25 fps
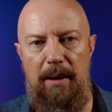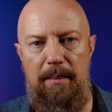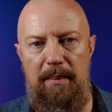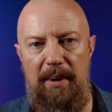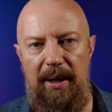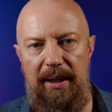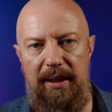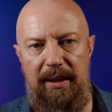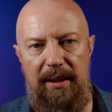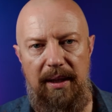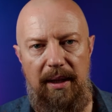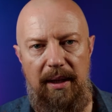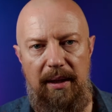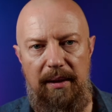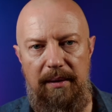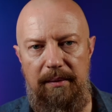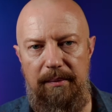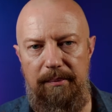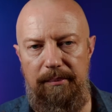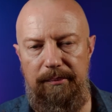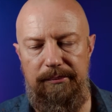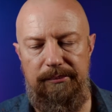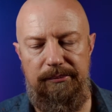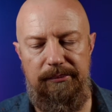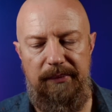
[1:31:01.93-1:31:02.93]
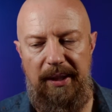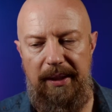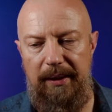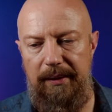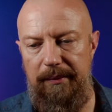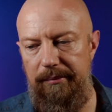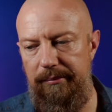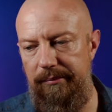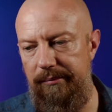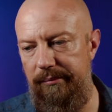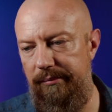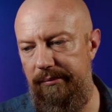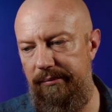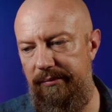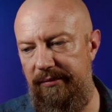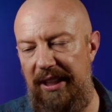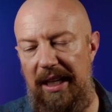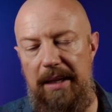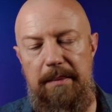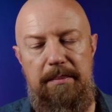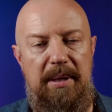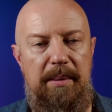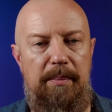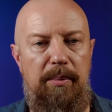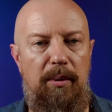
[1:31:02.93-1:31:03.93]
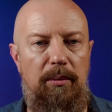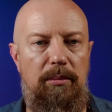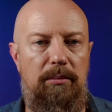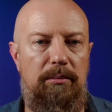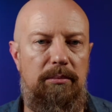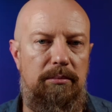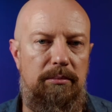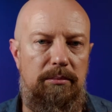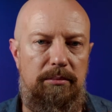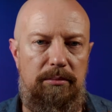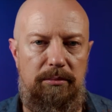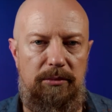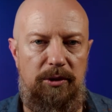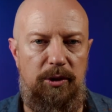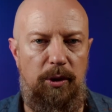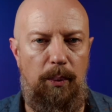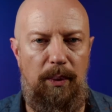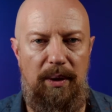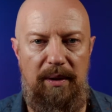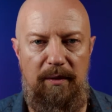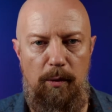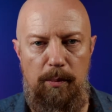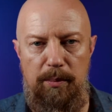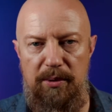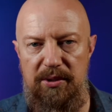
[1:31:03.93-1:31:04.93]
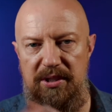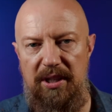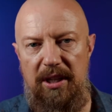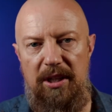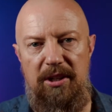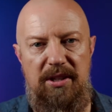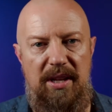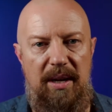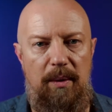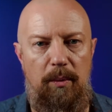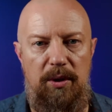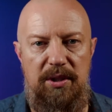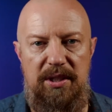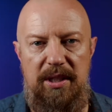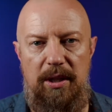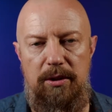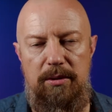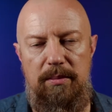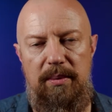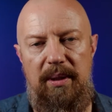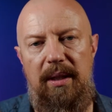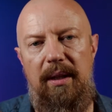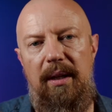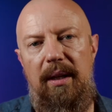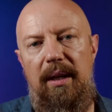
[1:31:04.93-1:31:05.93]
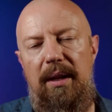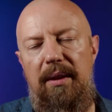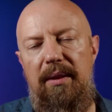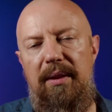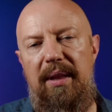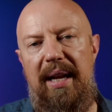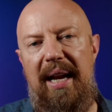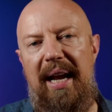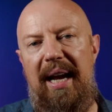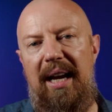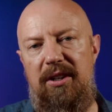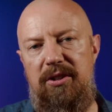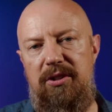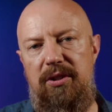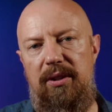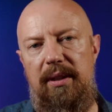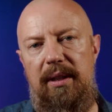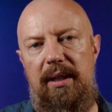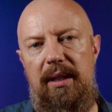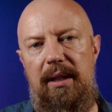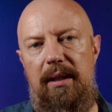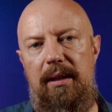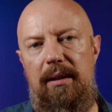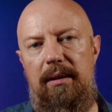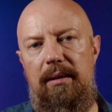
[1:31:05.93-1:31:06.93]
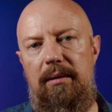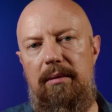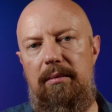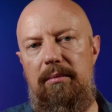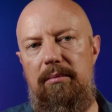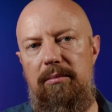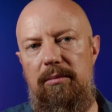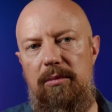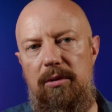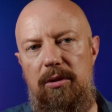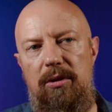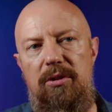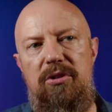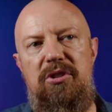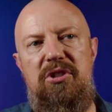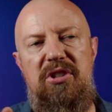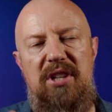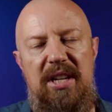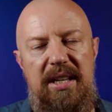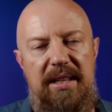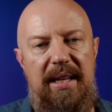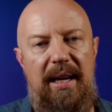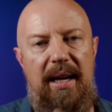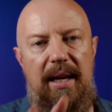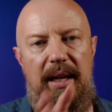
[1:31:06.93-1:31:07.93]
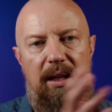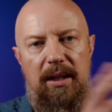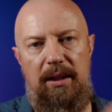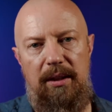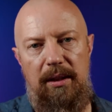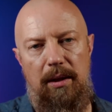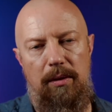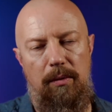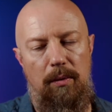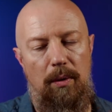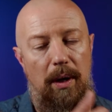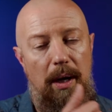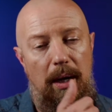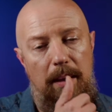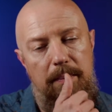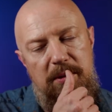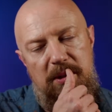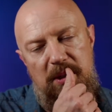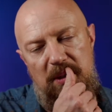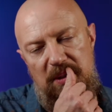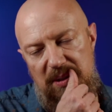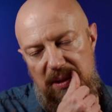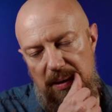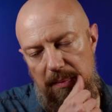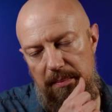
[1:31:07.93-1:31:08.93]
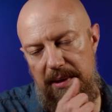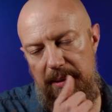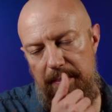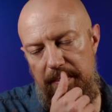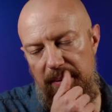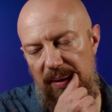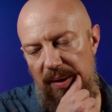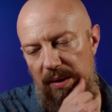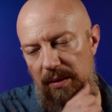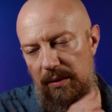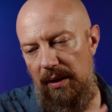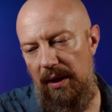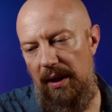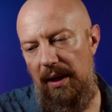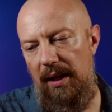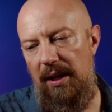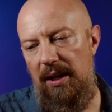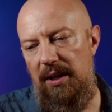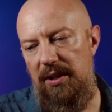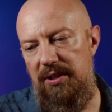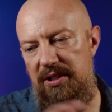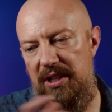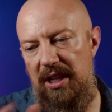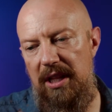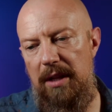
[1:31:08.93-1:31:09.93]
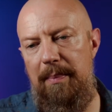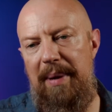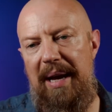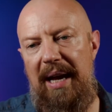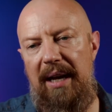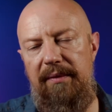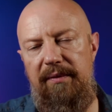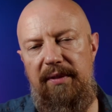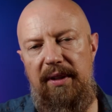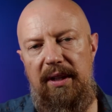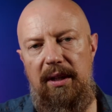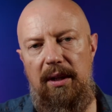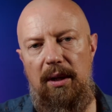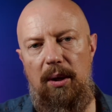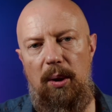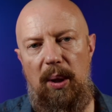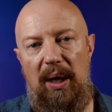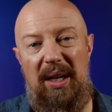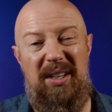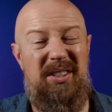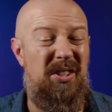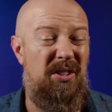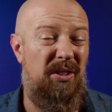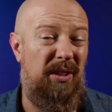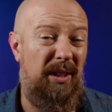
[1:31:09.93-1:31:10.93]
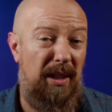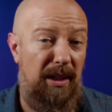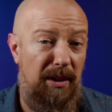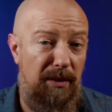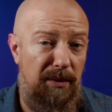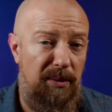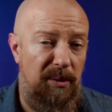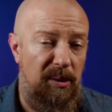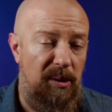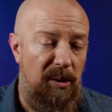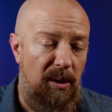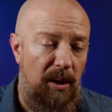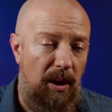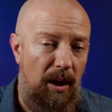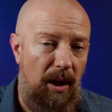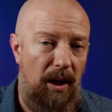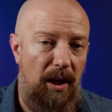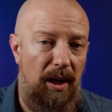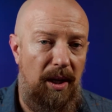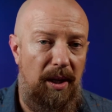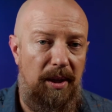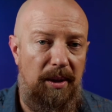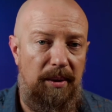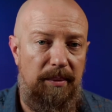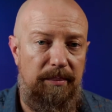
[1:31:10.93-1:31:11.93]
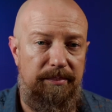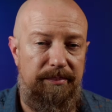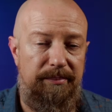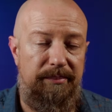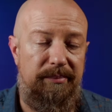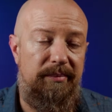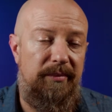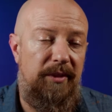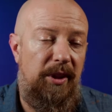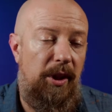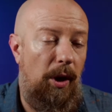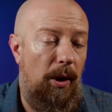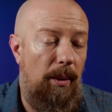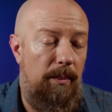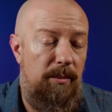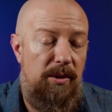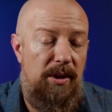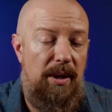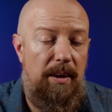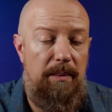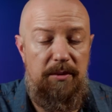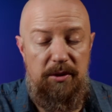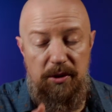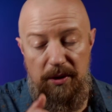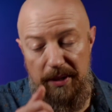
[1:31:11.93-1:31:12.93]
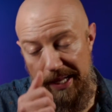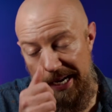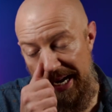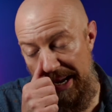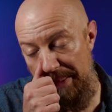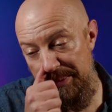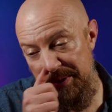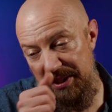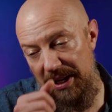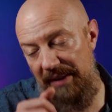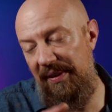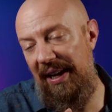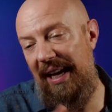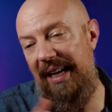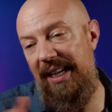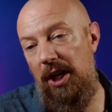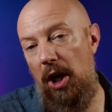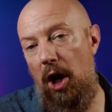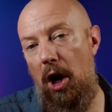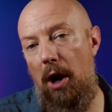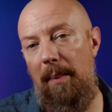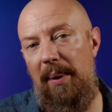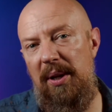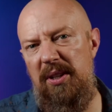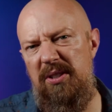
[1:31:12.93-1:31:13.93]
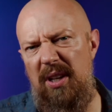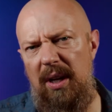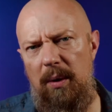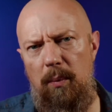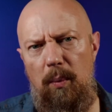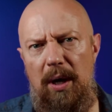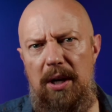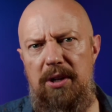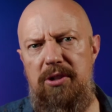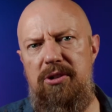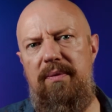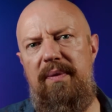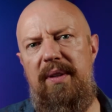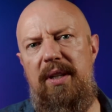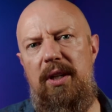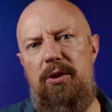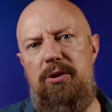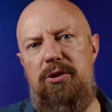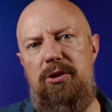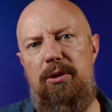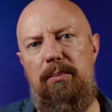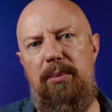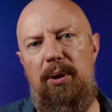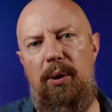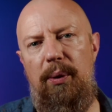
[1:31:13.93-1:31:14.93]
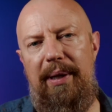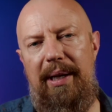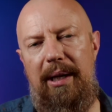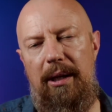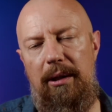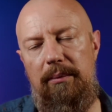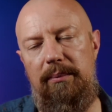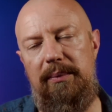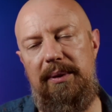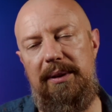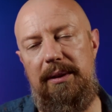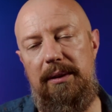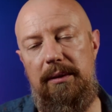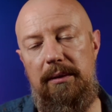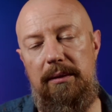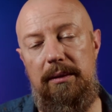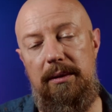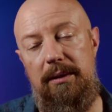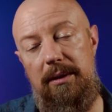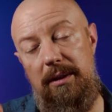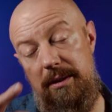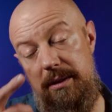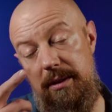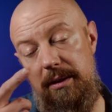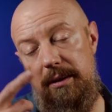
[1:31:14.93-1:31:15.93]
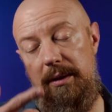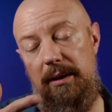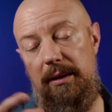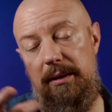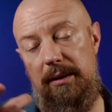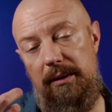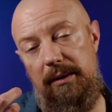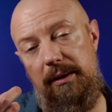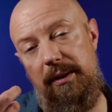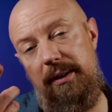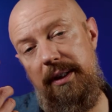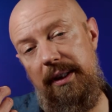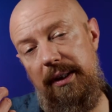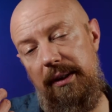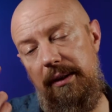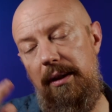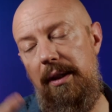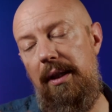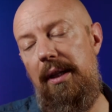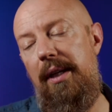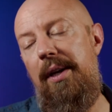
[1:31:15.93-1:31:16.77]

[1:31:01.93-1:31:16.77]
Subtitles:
might get like 10 people. So whatever percentage that works out to be, that actually see that and click through. And I'm sure some people see the bad video and just leave. You know, I'm sure that happens. I've had comments like, why is your video so blown out? I'm like, you click on the thing.